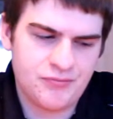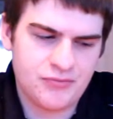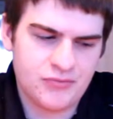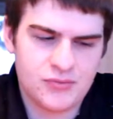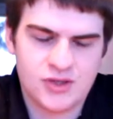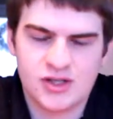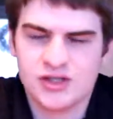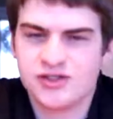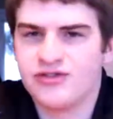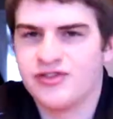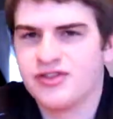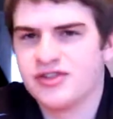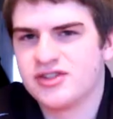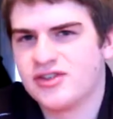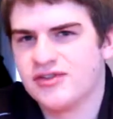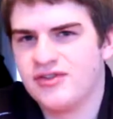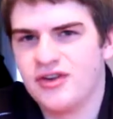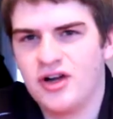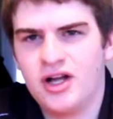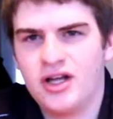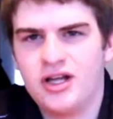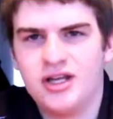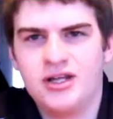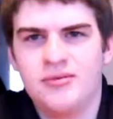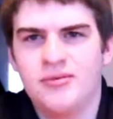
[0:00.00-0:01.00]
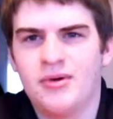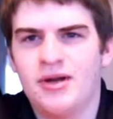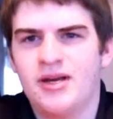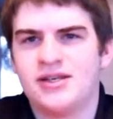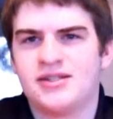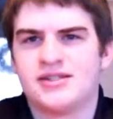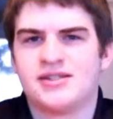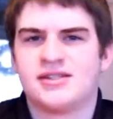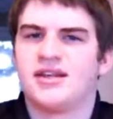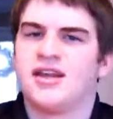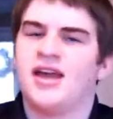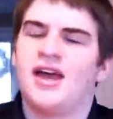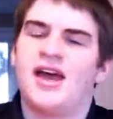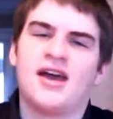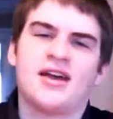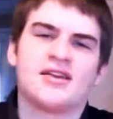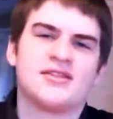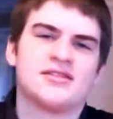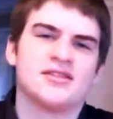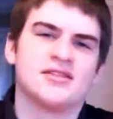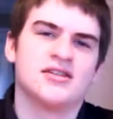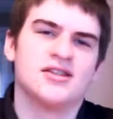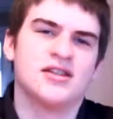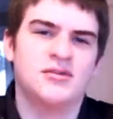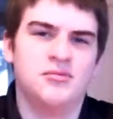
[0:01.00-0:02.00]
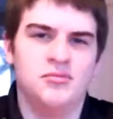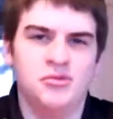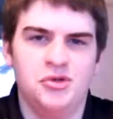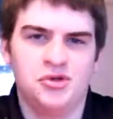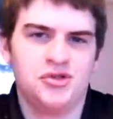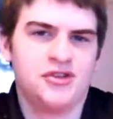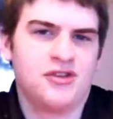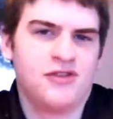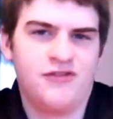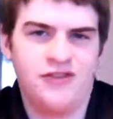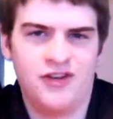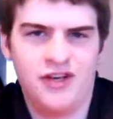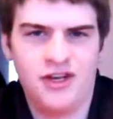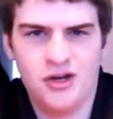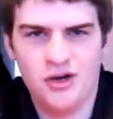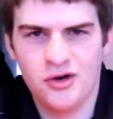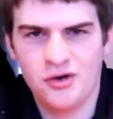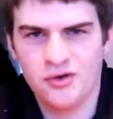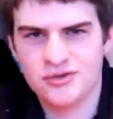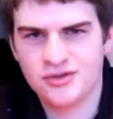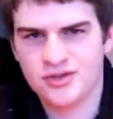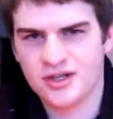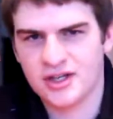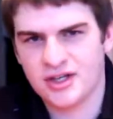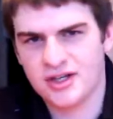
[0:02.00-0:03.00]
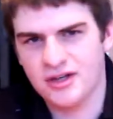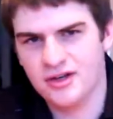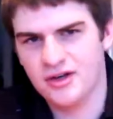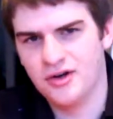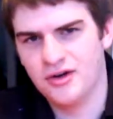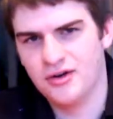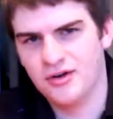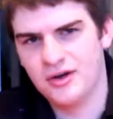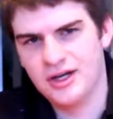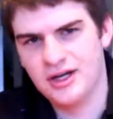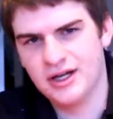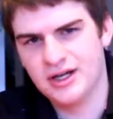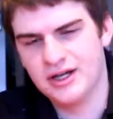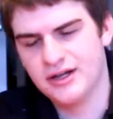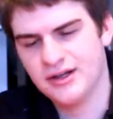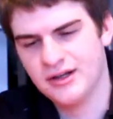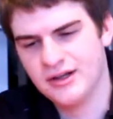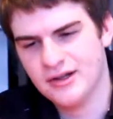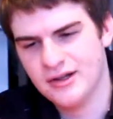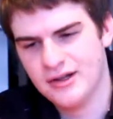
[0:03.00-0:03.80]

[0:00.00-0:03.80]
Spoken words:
Because first of all, he makes excellent music videos, like, you know,